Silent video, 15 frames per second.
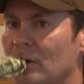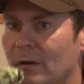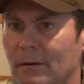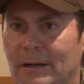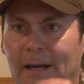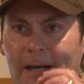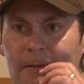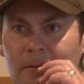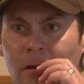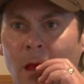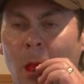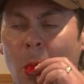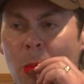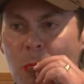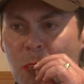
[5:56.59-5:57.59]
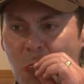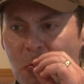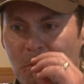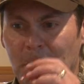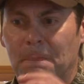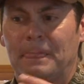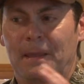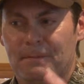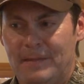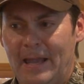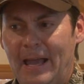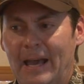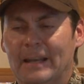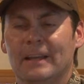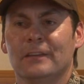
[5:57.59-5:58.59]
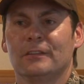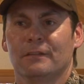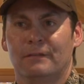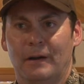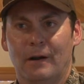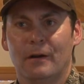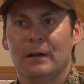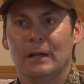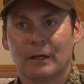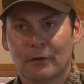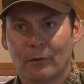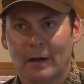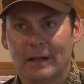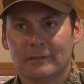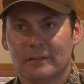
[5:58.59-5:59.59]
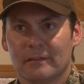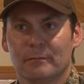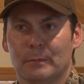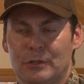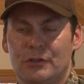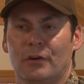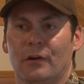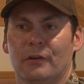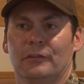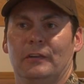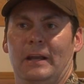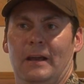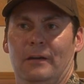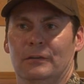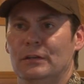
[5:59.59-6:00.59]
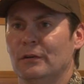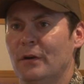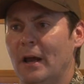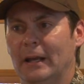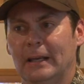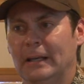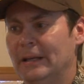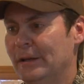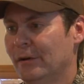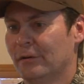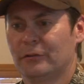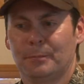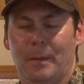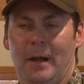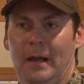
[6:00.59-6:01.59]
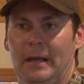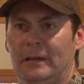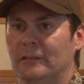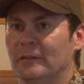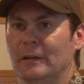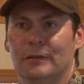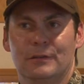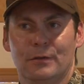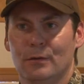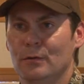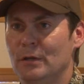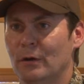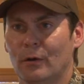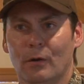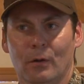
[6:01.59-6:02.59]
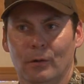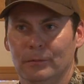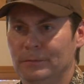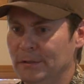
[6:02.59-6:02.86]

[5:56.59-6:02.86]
Okay? That is a very aggressive, mature sound. You're not going to hear spikes and 2-year-old,